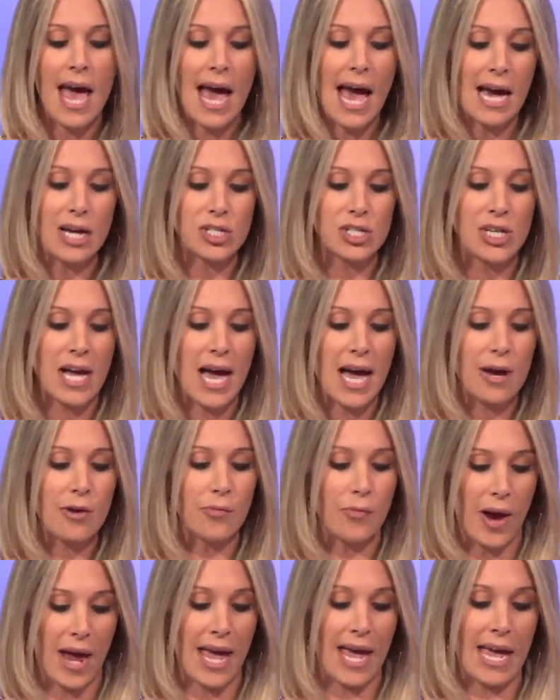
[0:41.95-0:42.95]

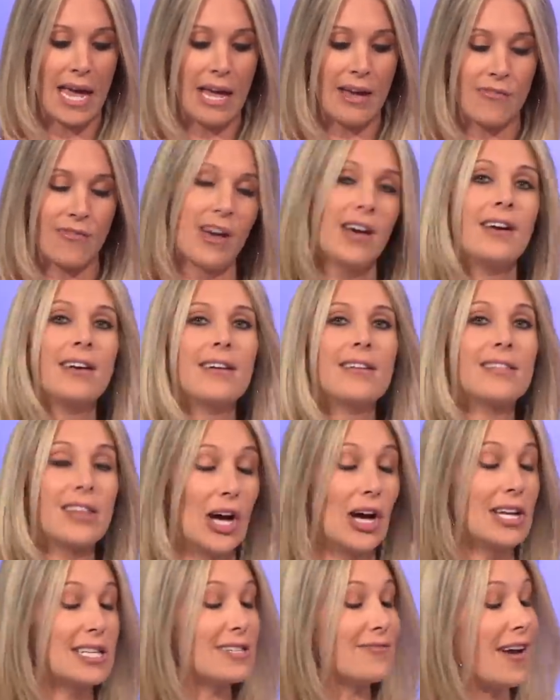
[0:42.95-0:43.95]
Hashtag rave."
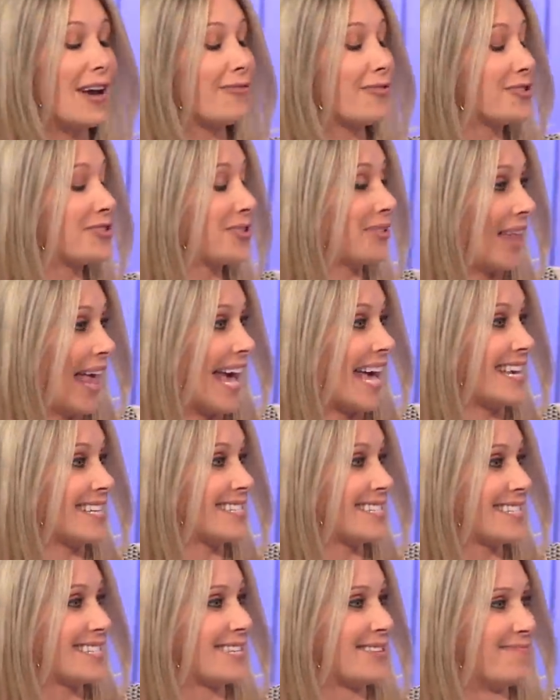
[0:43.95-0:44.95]
Thoughts, five words or
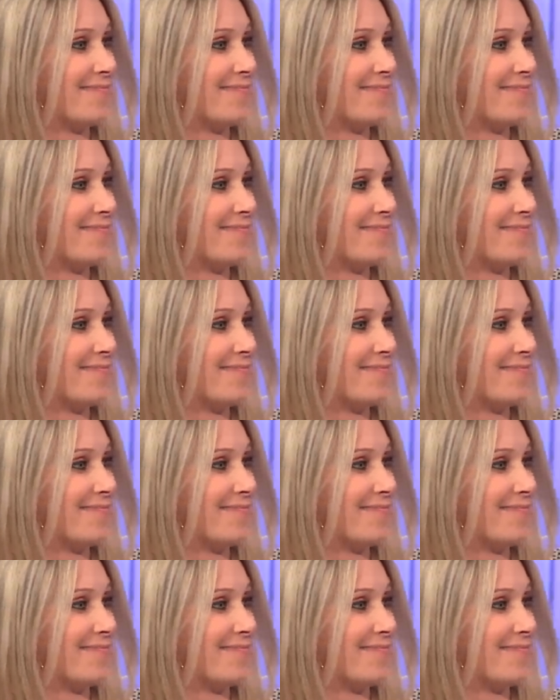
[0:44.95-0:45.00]
less.